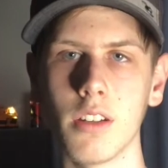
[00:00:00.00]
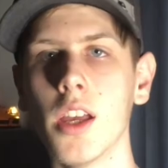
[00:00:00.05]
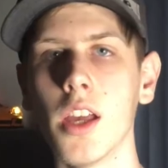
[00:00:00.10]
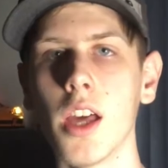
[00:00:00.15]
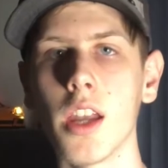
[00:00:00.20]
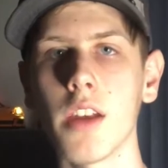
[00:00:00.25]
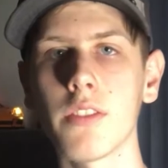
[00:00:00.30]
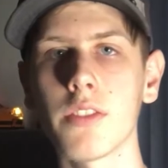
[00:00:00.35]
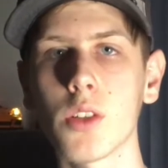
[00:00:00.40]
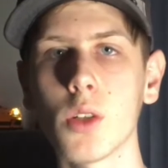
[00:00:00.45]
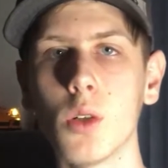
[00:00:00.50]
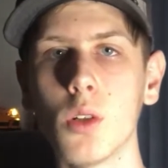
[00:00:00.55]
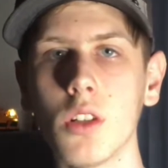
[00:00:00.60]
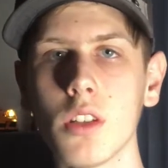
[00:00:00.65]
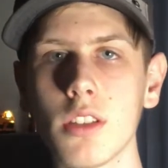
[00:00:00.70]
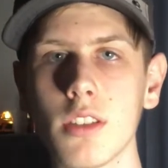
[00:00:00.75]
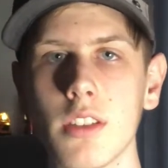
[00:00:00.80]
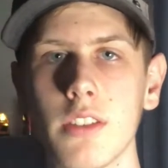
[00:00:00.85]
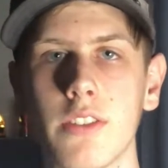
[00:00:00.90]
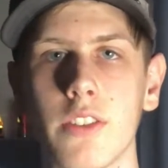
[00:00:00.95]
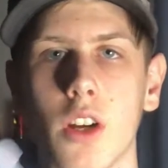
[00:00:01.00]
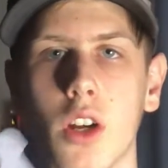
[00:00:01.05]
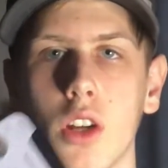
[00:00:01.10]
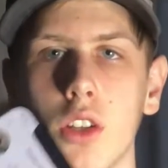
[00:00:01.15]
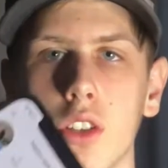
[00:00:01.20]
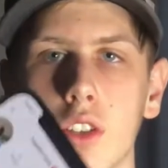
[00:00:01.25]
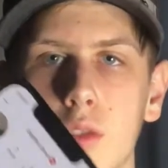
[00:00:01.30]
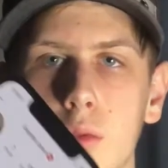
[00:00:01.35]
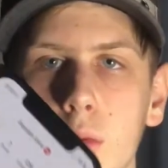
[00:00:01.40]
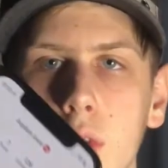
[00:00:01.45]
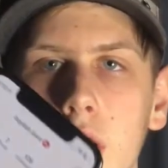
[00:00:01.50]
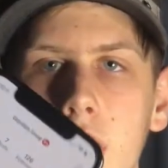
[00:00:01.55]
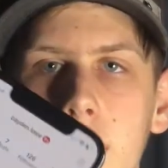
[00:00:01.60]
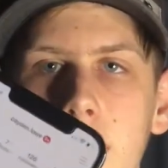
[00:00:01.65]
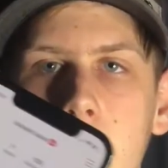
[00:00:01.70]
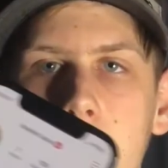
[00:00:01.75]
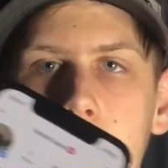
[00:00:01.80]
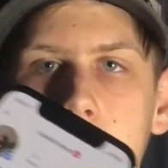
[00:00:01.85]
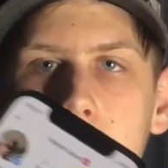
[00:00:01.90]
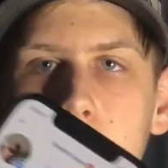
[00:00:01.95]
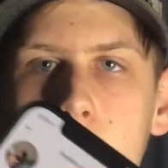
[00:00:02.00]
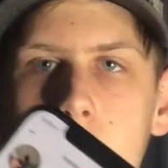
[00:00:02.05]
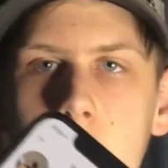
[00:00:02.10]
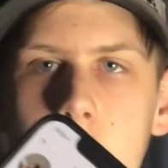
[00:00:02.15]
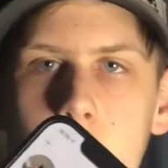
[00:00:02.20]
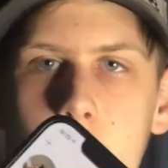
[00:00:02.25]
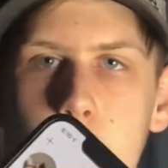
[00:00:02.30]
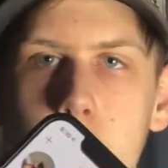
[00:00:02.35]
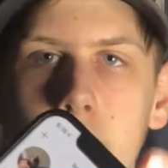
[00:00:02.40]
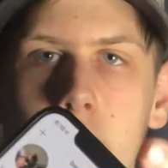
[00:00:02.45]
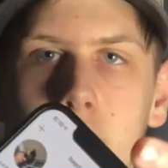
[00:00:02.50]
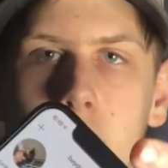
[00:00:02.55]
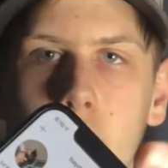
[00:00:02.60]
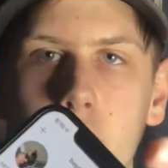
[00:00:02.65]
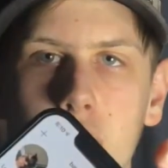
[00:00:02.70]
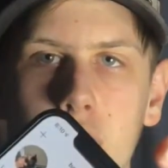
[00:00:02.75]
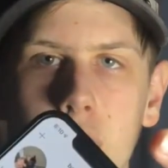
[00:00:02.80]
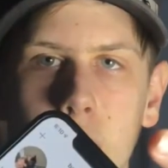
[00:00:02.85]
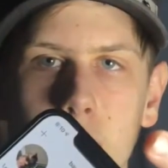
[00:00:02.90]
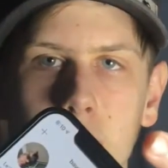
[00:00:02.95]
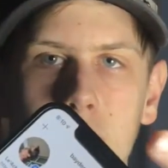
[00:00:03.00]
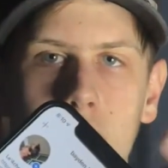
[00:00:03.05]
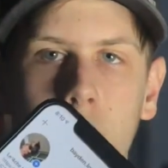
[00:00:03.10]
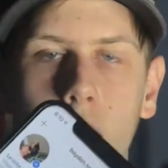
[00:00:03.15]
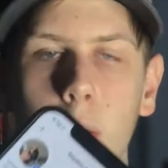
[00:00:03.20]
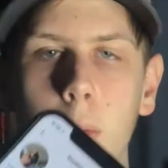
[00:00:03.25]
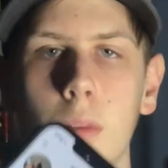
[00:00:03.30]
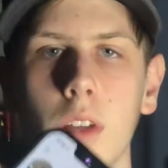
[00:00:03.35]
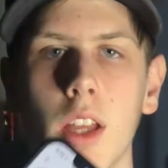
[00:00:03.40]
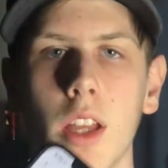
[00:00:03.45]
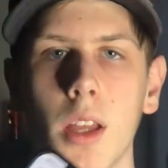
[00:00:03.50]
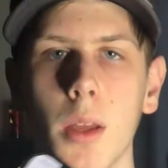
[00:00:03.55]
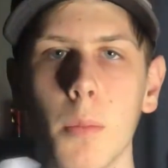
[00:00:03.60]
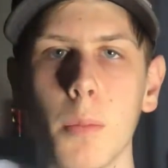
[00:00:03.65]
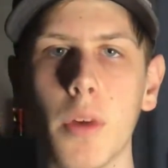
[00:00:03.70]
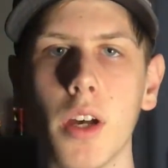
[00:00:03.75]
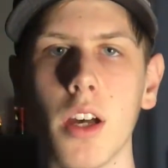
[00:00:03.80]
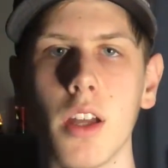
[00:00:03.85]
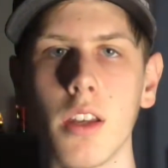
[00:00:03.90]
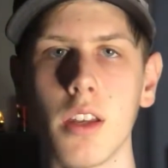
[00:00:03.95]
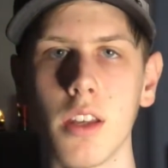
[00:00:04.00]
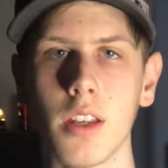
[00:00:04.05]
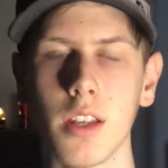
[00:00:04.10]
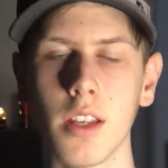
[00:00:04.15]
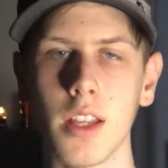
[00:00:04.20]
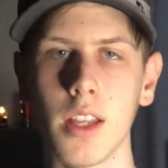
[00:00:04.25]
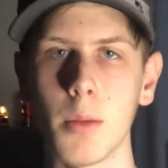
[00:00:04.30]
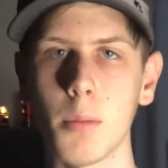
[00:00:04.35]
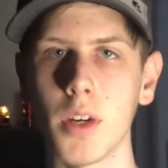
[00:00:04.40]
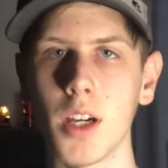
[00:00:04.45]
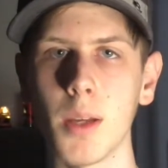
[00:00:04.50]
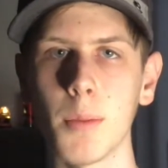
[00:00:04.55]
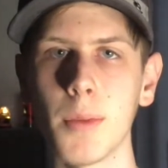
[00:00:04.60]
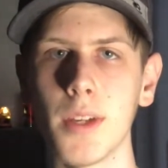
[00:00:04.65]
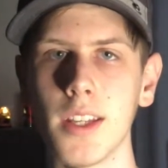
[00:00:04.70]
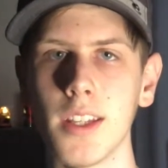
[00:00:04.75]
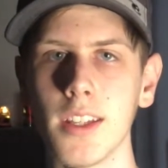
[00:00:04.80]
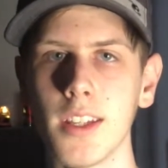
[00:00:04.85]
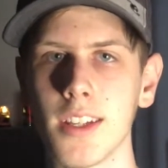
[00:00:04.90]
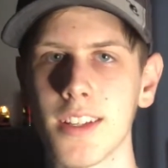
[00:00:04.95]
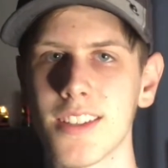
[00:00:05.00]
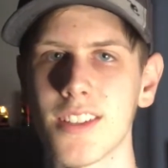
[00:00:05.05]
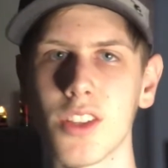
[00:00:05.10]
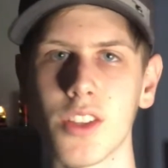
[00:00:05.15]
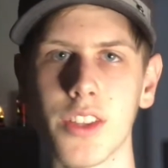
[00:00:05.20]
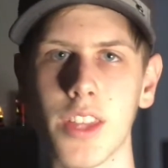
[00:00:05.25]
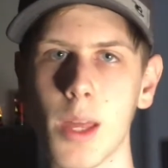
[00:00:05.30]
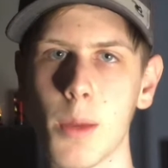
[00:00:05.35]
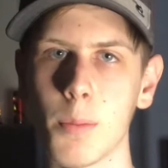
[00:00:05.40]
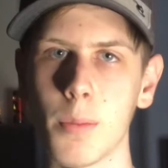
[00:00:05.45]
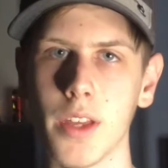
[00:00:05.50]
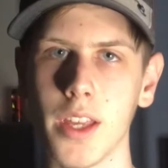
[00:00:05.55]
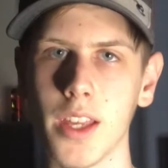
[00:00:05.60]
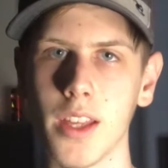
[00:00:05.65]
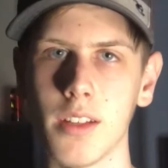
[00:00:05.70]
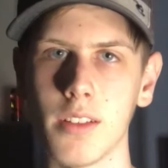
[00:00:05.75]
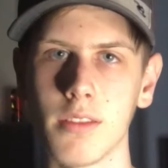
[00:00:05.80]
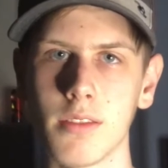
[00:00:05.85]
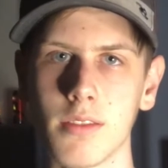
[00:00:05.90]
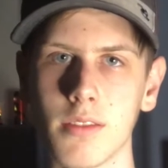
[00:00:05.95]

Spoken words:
And of course the phone looks really dated with this big notch up the top, but in my opinion it's not that bad.